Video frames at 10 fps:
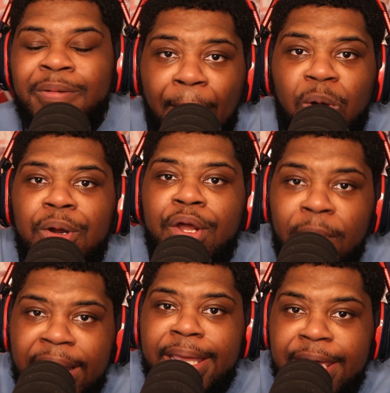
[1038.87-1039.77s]
I'm gonna go
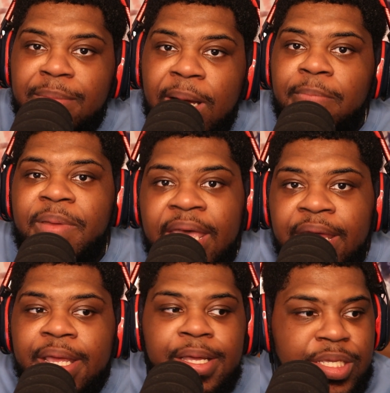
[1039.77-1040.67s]
back and get in my
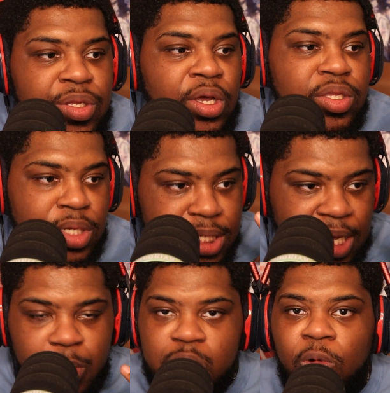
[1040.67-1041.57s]
bed, because you know, as you can see,
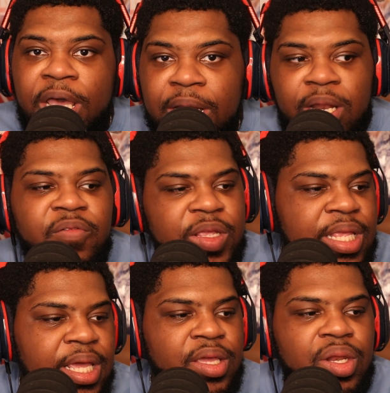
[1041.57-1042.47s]
I'm sweating and
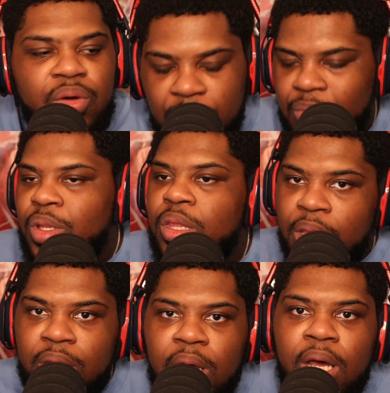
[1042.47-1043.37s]
everything, you know.
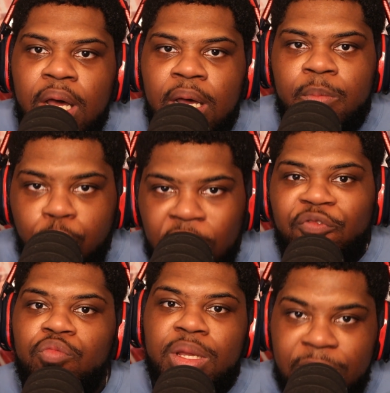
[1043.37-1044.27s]
Pray
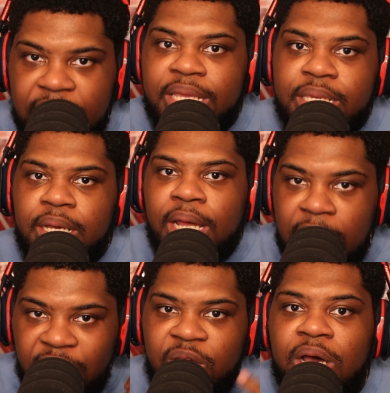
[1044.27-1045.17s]
for me, please. I
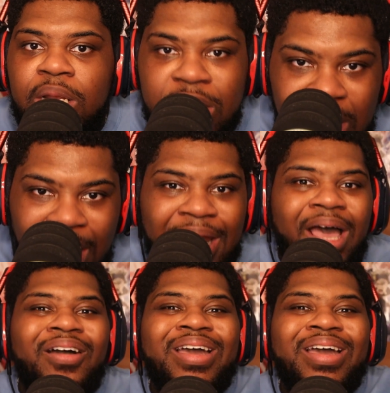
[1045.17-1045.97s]
love y'all. LaShawn out.